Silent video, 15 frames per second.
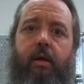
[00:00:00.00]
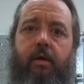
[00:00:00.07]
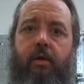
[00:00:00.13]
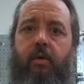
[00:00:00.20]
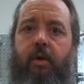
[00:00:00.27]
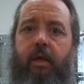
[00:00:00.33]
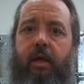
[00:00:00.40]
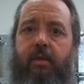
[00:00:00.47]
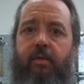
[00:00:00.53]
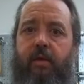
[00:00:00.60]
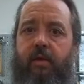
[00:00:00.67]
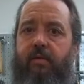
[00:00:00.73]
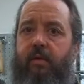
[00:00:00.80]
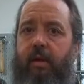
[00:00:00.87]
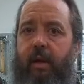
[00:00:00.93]
You can get
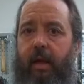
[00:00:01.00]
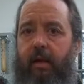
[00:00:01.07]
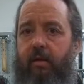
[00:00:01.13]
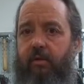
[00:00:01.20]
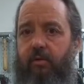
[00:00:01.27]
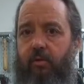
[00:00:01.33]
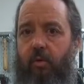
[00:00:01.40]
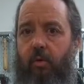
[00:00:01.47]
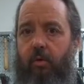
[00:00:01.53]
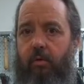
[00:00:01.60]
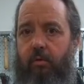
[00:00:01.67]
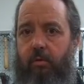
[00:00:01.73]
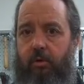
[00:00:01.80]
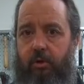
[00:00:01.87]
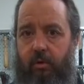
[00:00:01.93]
this at any store.
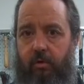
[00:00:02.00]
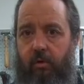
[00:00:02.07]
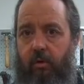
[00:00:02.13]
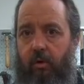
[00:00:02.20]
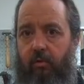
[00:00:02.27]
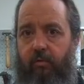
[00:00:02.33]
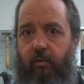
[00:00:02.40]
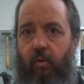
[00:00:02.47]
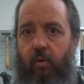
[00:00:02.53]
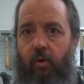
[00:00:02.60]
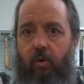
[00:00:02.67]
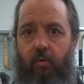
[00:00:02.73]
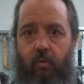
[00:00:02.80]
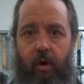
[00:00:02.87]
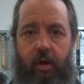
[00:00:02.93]
Just look
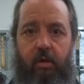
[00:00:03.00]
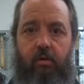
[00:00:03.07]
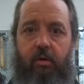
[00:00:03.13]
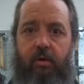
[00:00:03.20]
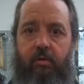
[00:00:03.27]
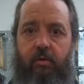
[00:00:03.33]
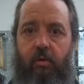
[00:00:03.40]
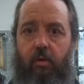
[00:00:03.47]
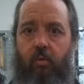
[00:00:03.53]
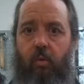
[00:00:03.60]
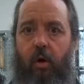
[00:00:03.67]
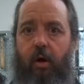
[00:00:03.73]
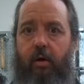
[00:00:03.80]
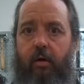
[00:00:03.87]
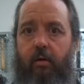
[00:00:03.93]
for regular distilled
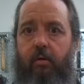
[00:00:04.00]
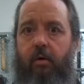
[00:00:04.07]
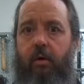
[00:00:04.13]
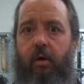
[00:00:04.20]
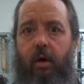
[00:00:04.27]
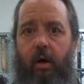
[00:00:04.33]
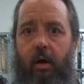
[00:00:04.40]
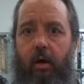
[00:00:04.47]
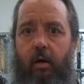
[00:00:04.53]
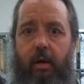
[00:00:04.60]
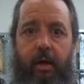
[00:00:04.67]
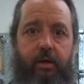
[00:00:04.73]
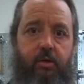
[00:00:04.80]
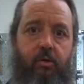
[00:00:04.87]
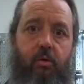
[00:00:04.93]
water uh,
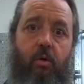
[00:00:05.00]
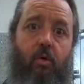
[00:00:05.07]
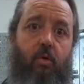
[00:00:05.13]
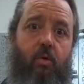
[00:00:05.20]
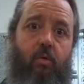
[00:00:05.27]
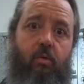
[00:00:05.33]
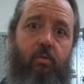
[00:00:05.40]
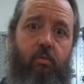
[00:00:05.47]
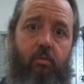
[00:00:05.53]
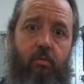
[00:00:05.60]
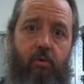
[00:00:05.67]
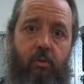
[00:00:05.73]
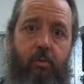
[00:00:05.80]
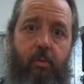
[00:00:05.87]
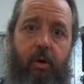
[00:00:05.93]
at your local
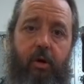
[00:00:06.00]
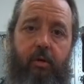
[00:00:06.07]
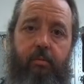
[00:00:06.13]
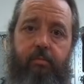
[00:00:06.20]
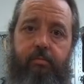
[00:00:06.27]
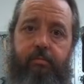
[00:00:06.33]
supermarket.